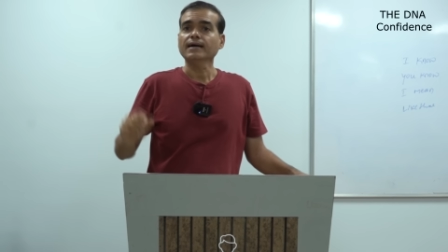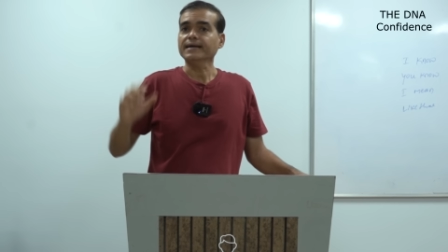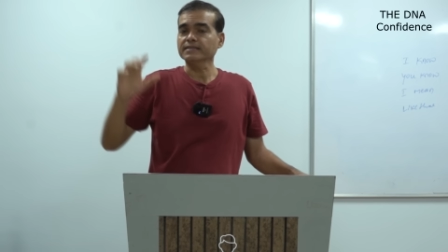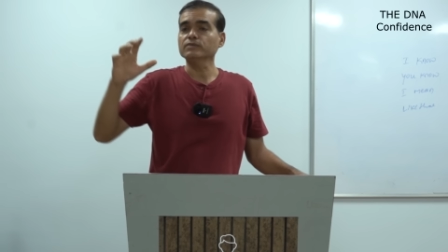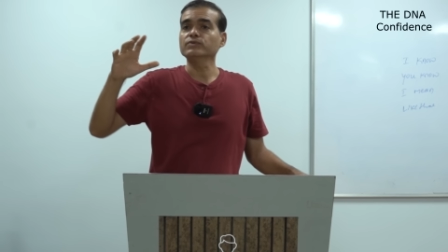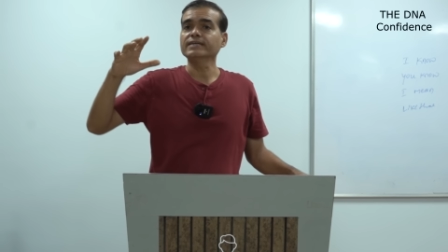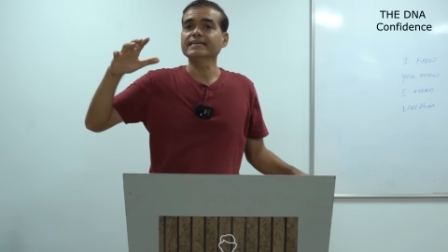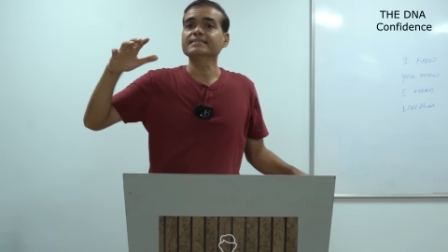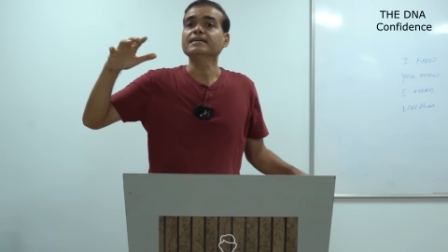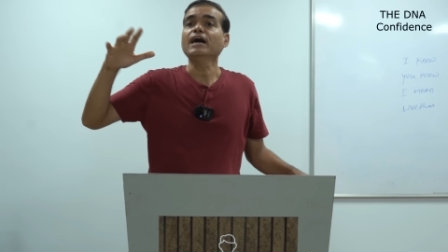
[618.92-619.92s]
Another word
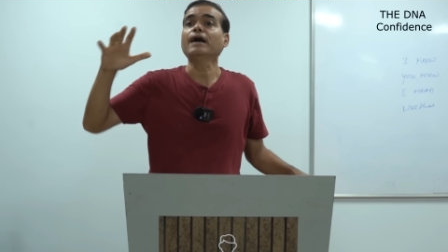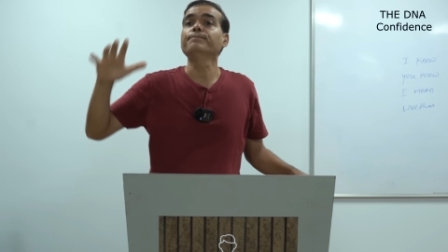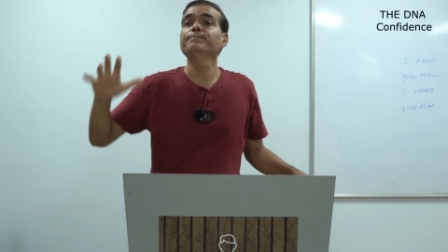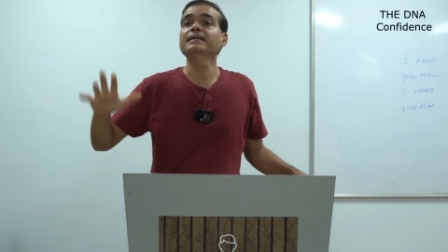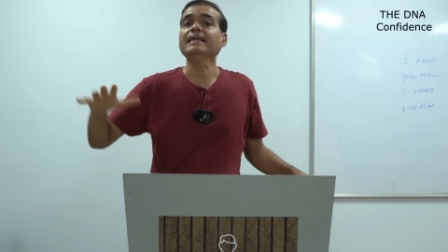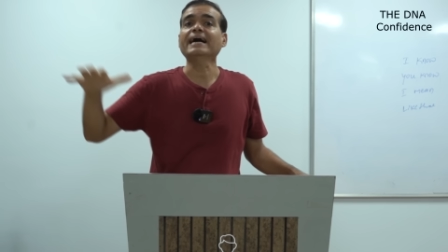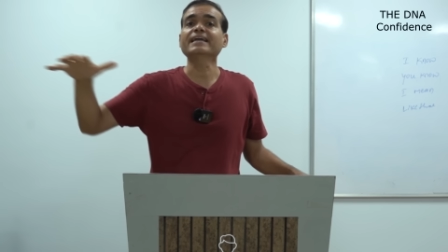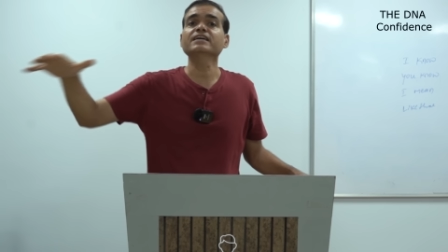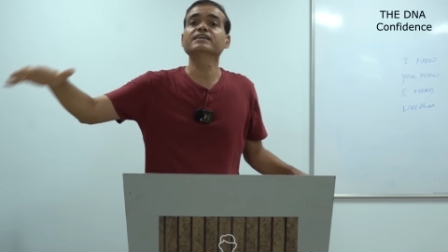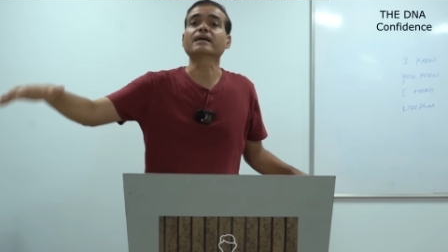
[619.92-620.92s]
is humble
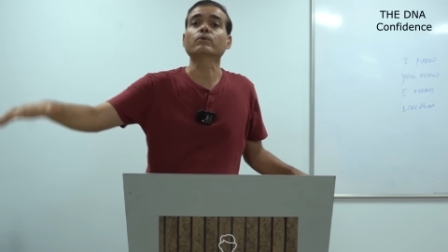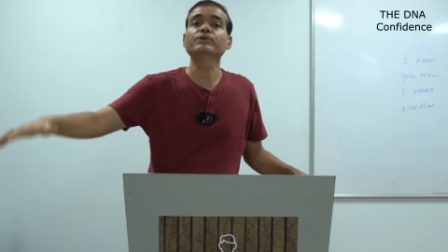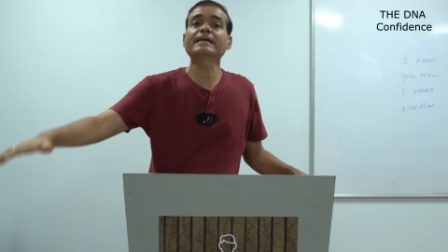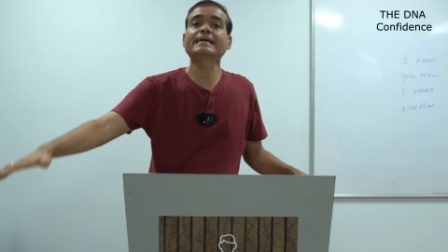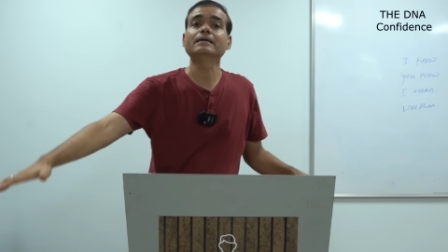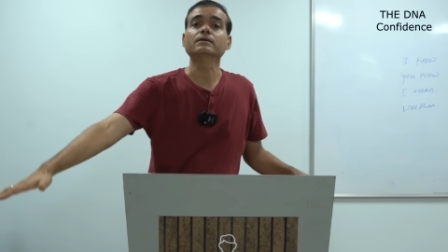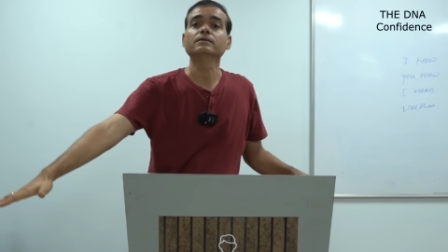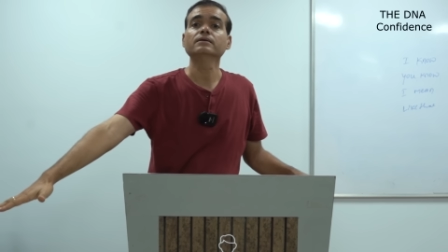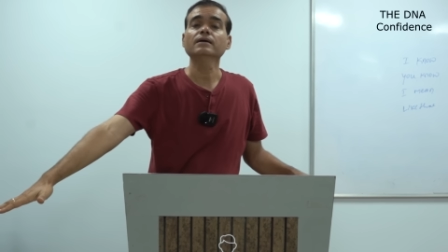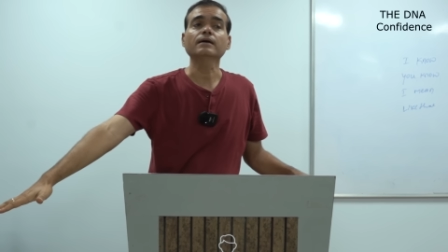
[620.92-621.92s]
and grounded.
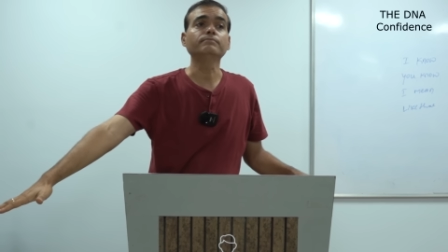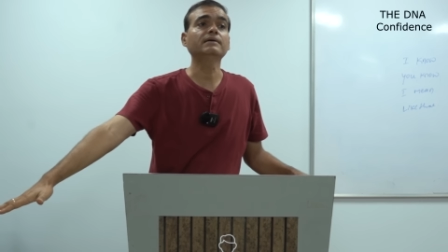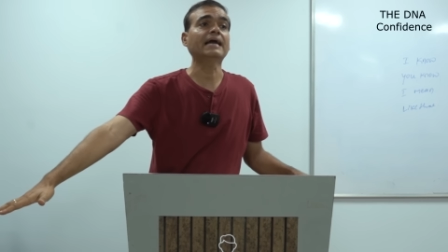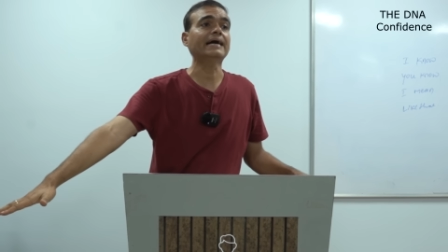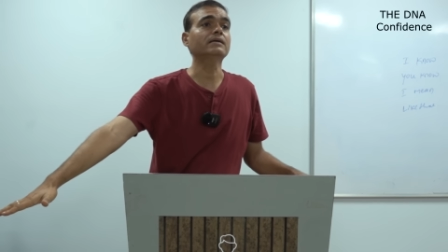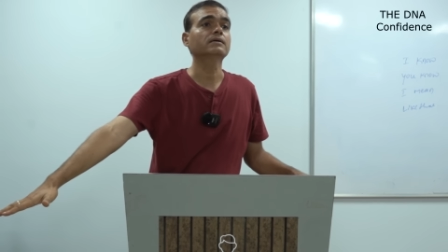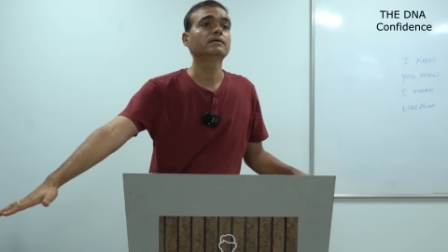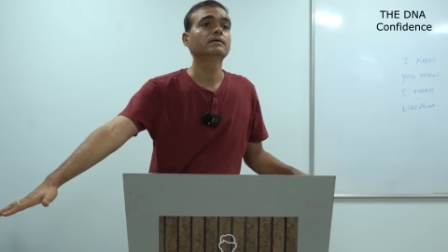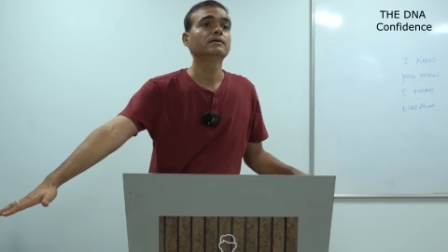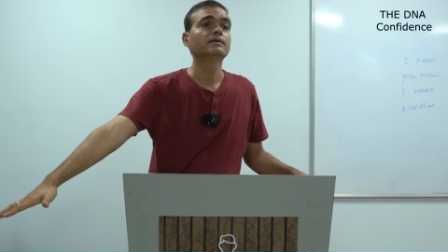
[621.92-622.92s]
Humble and
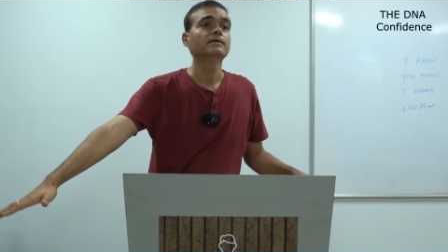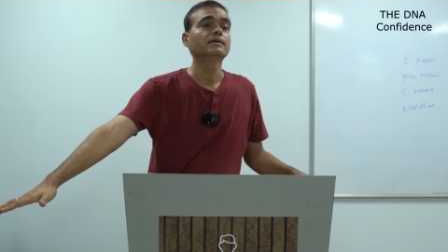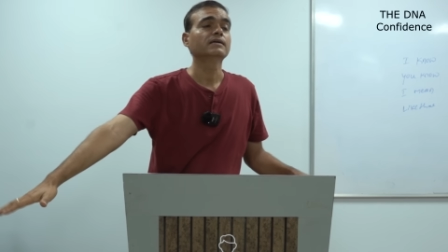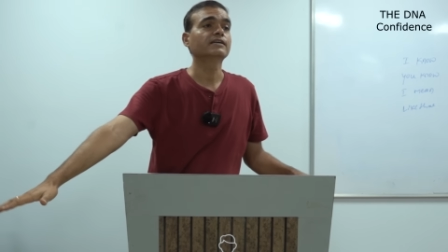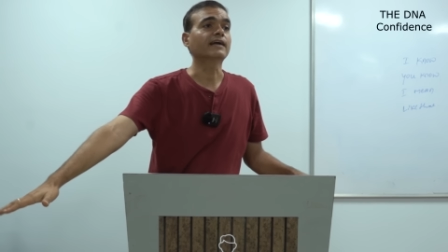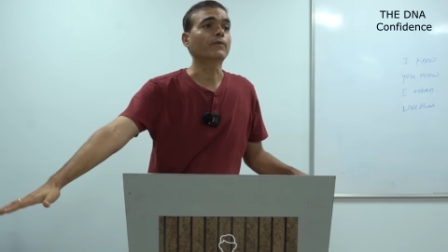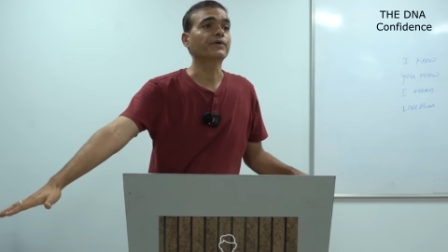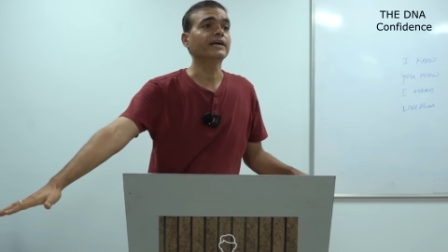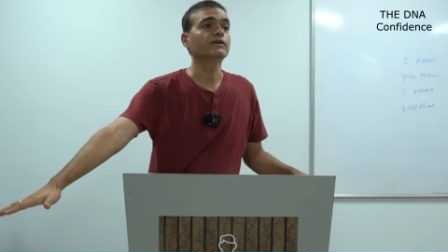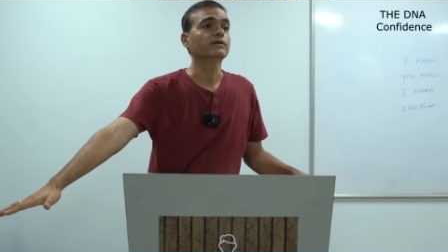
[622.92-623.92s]

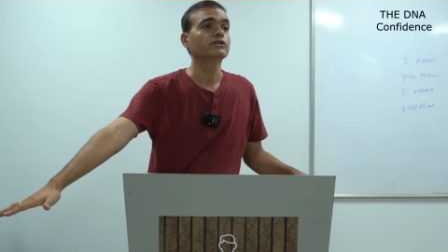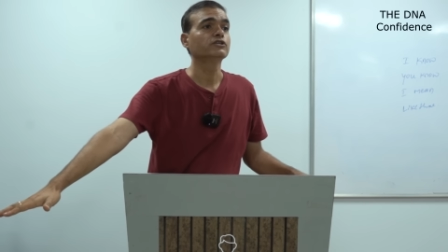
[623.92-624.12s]
grounded